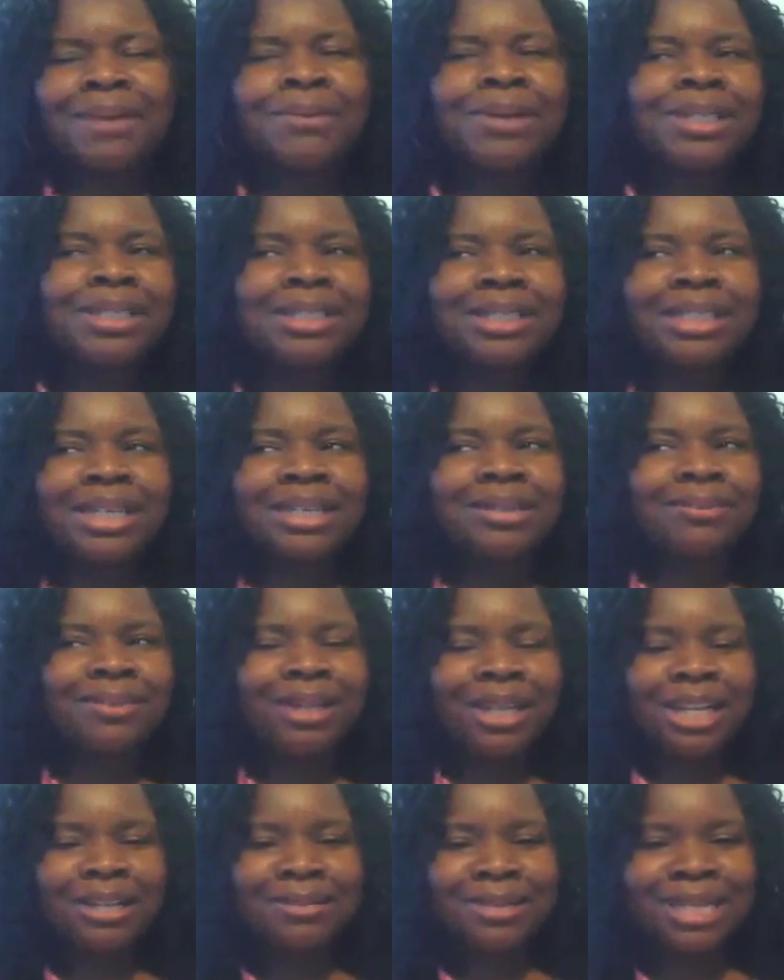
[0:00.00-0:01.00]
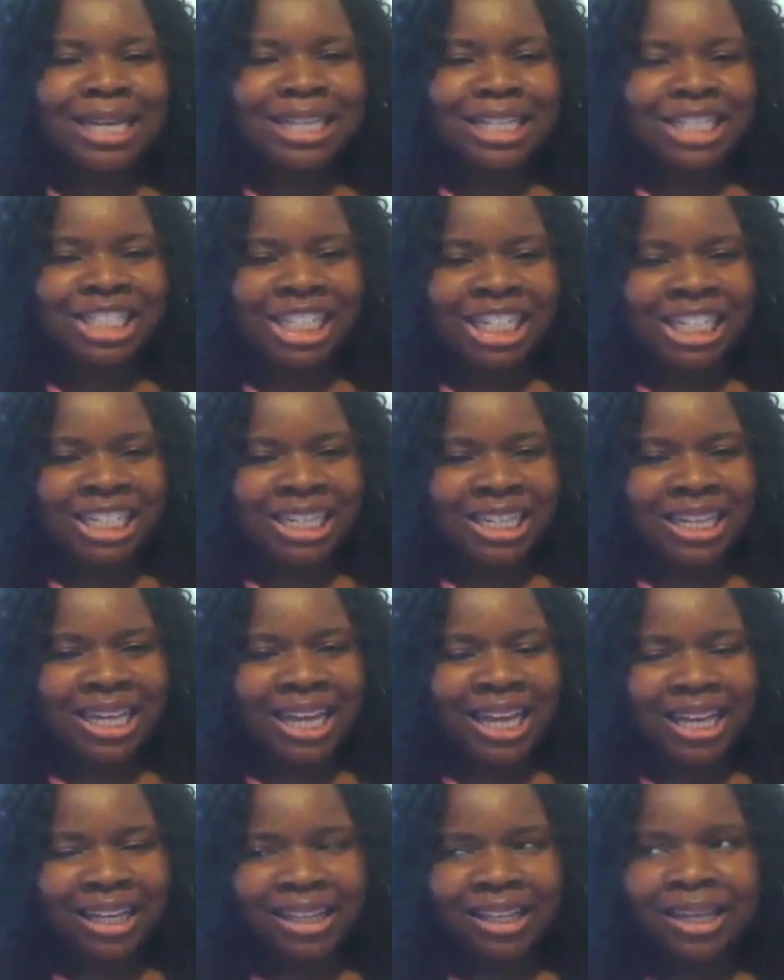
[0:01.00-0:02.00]
I want to say something else besides the chicken and
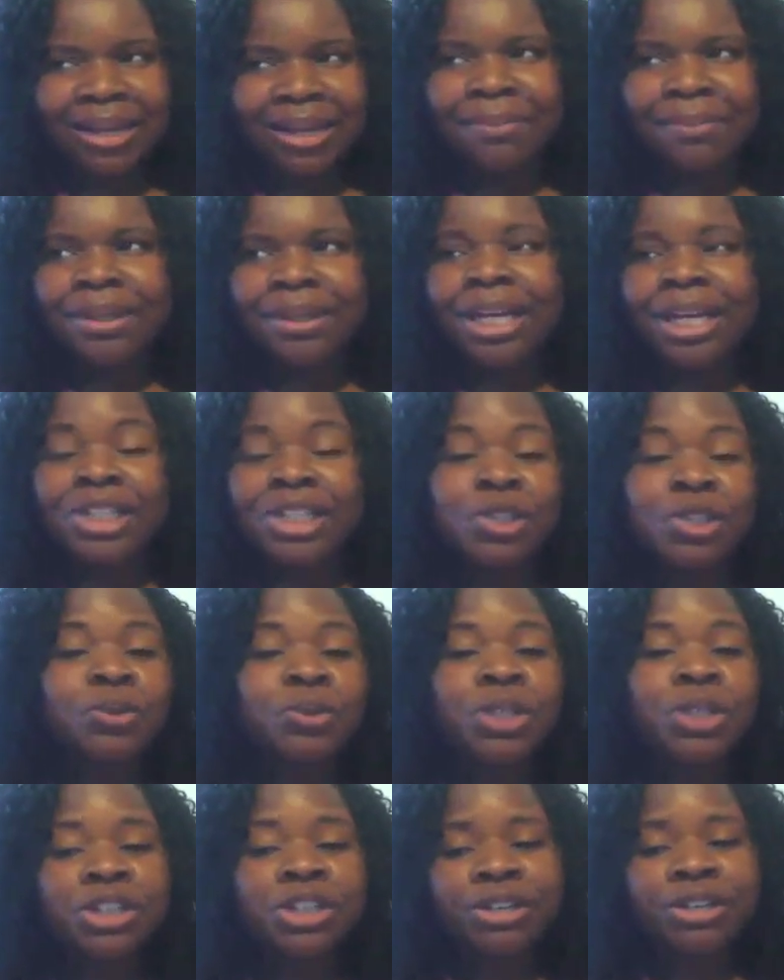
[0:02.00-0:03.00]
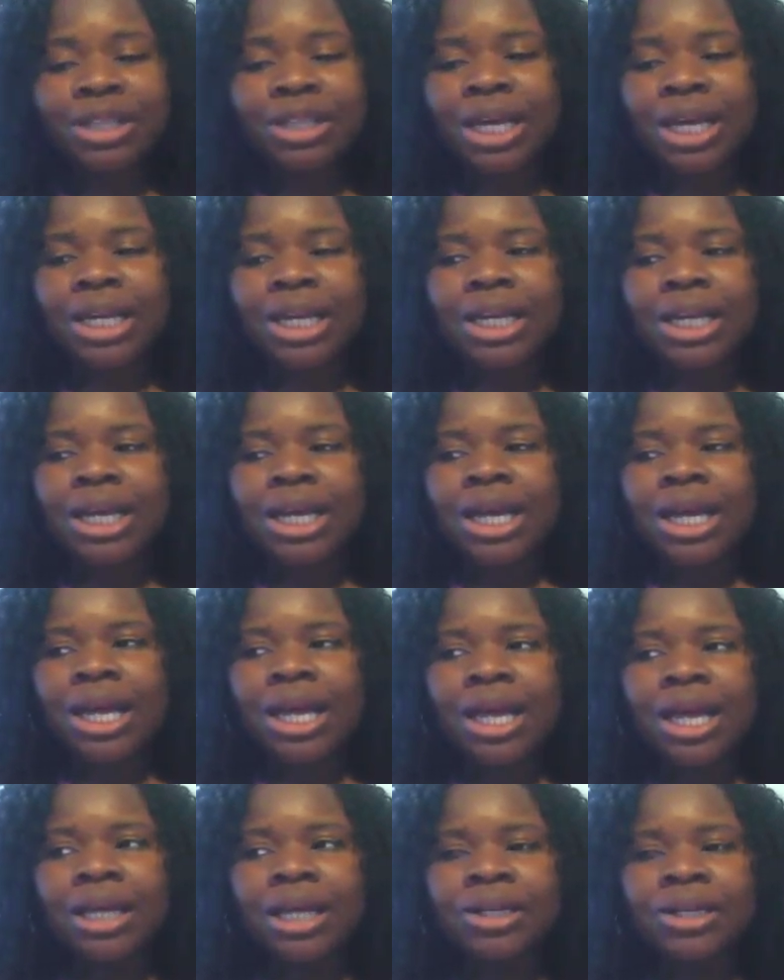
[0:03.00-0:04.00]
the egg thing. But like, do you agree that,
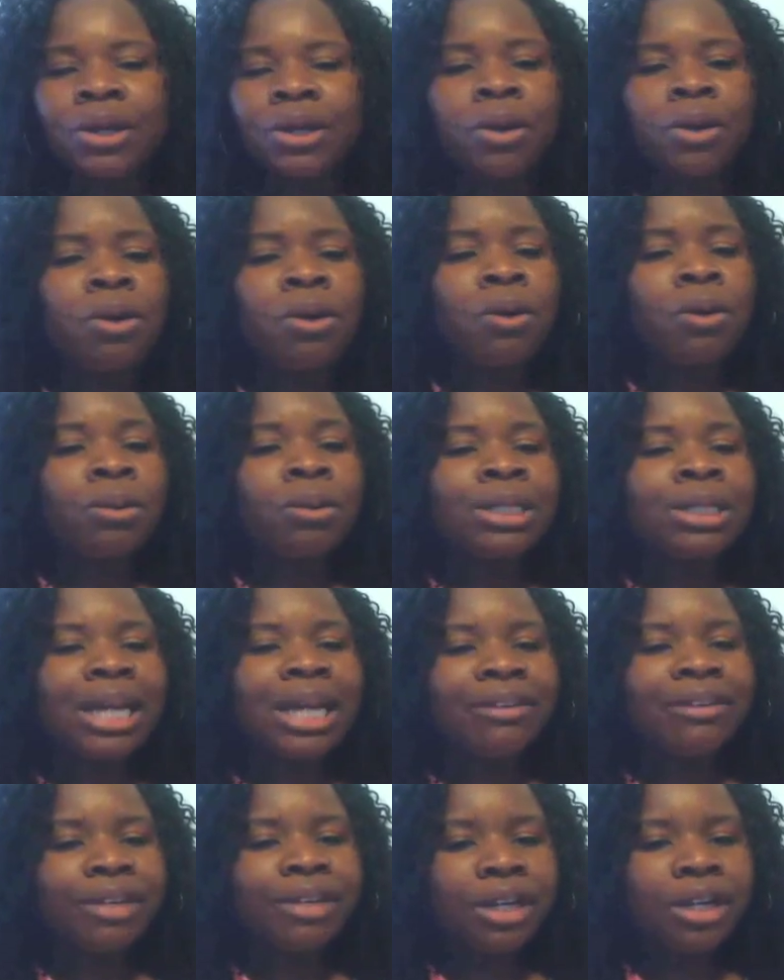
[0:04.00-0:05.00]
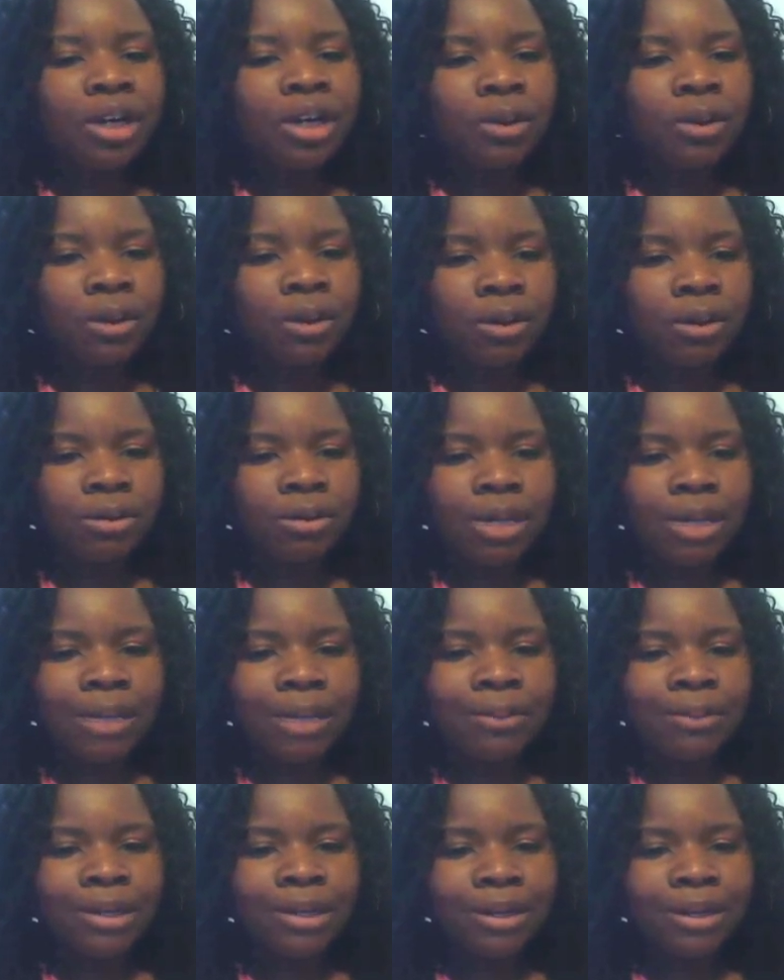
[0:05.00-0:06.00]
Oh, did I read her quote? I
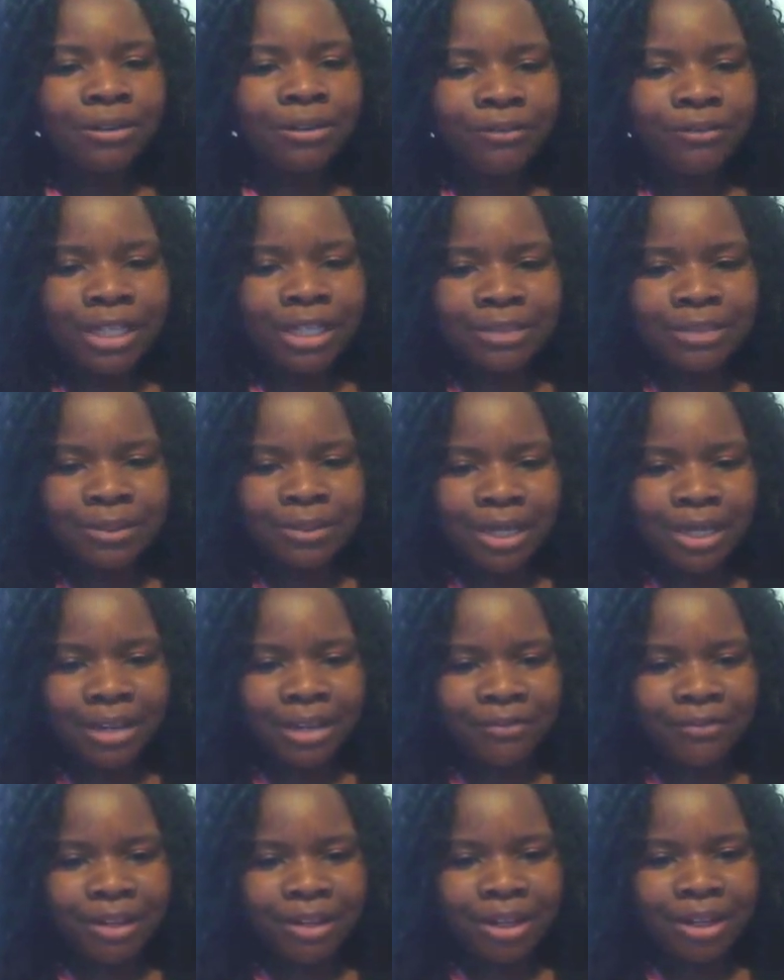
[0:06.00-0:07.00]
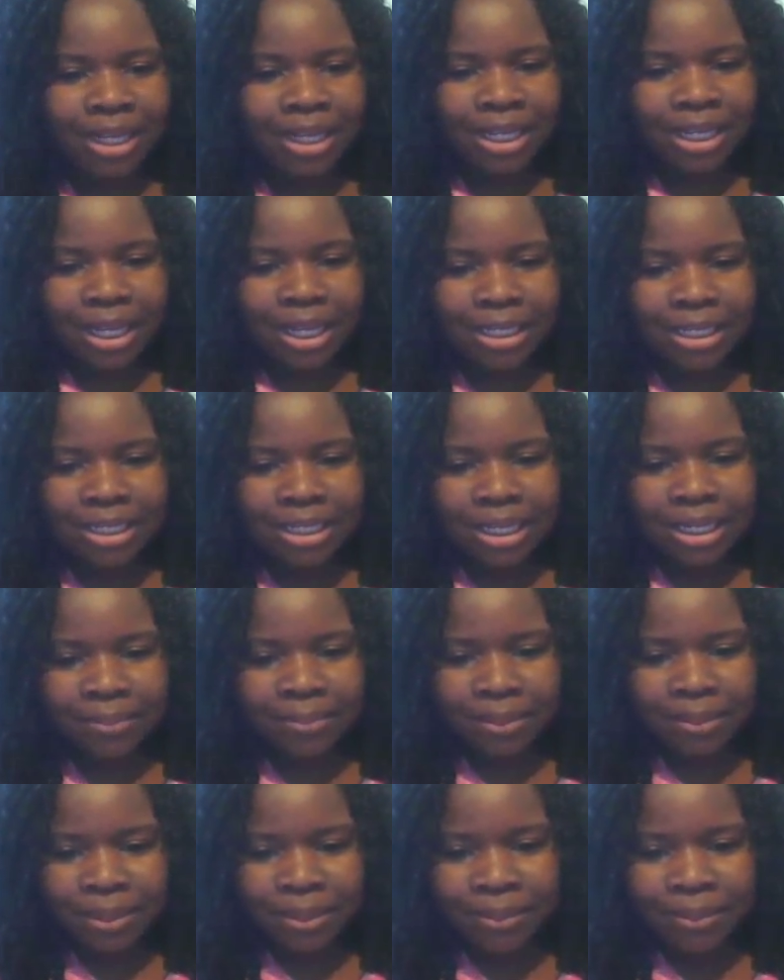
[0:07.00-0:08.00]
put it on Facebook. I felt like I said it,
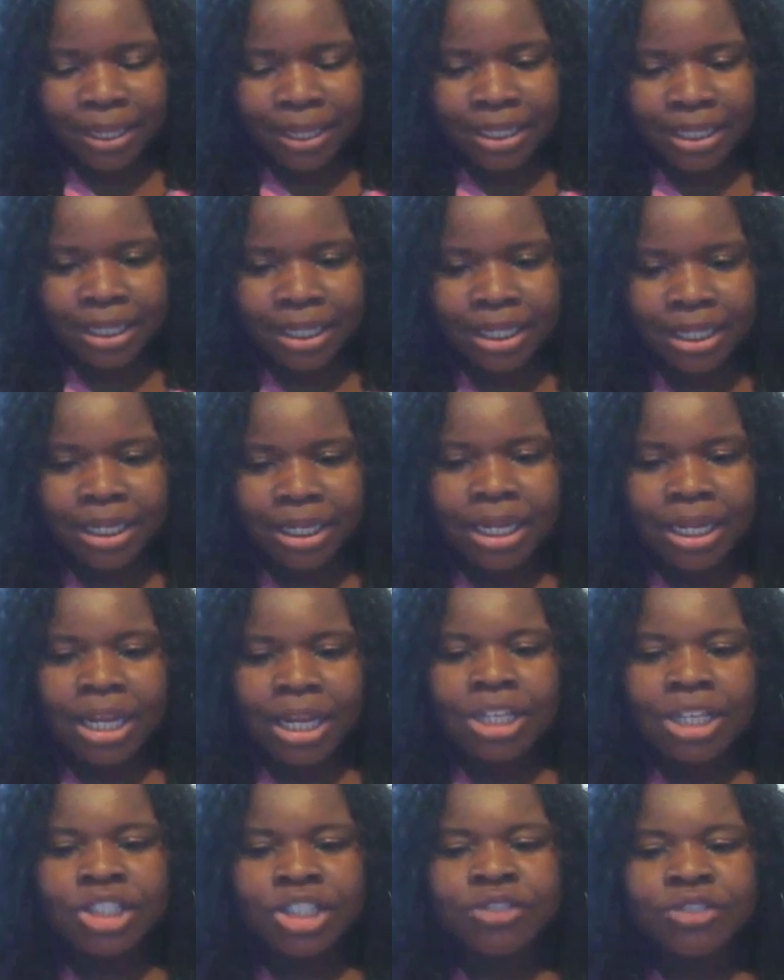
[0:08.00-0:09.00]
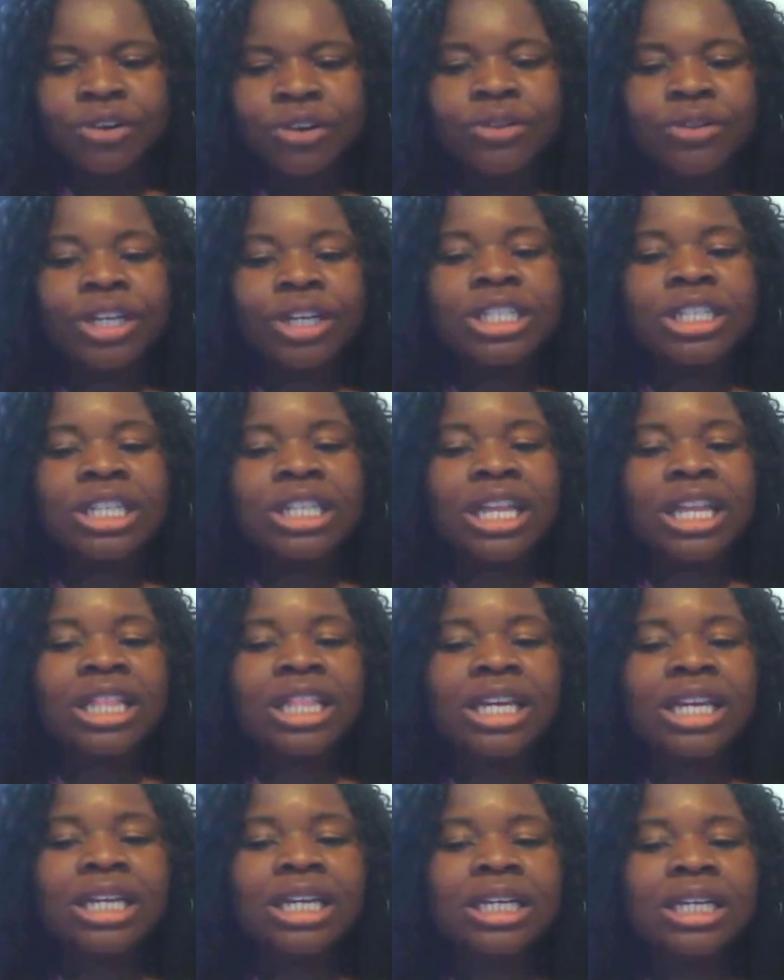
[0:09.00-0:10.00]
but maybe I didn't. She wrote, "There's
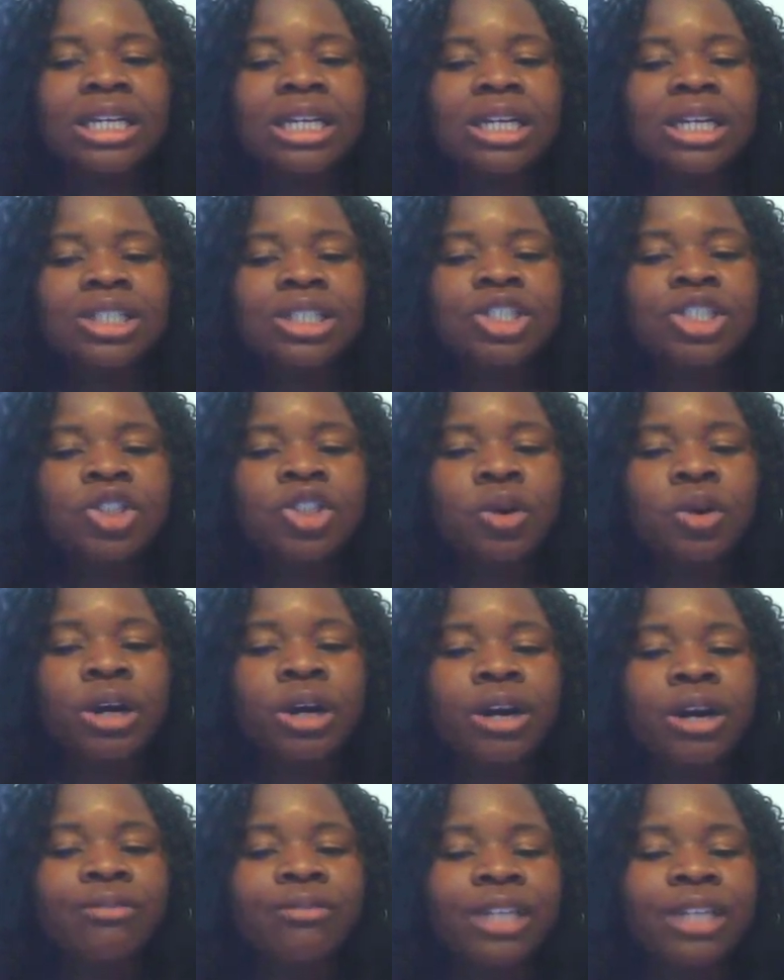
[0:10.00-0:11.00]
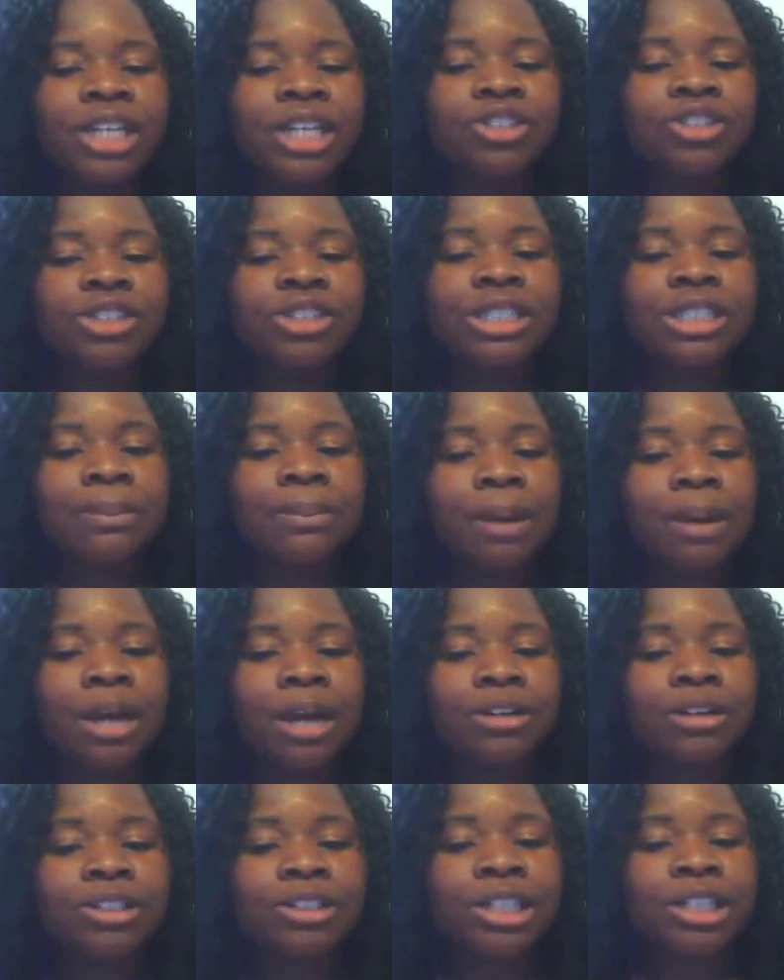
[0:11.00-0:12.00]
nothing short of dangerous
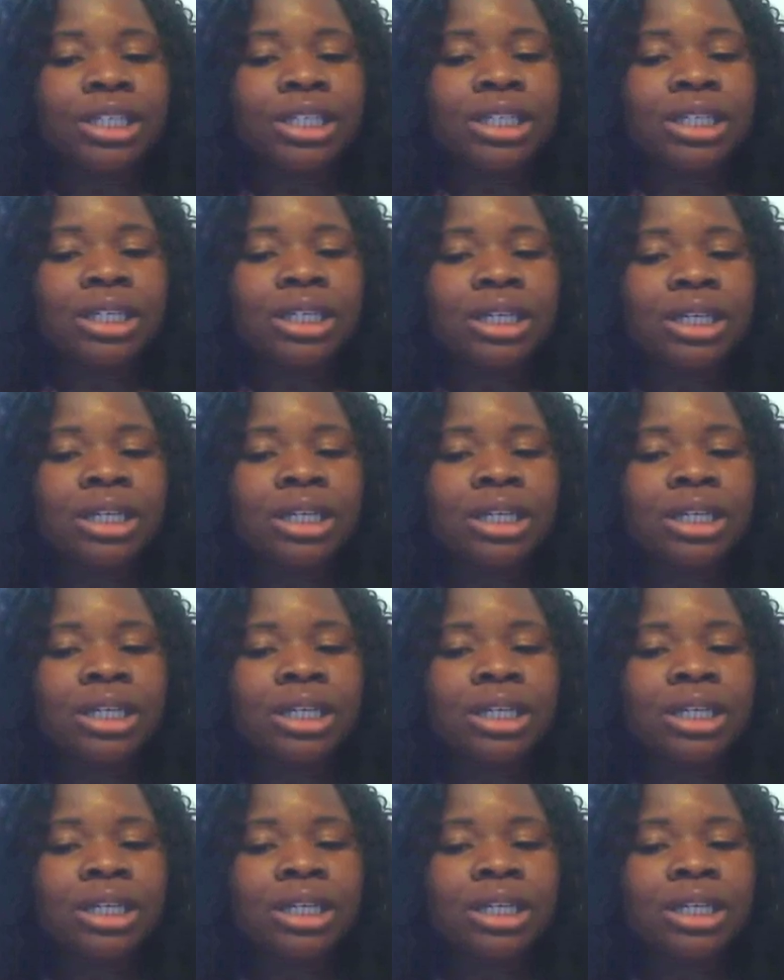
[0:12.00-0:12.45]
hypocrisy.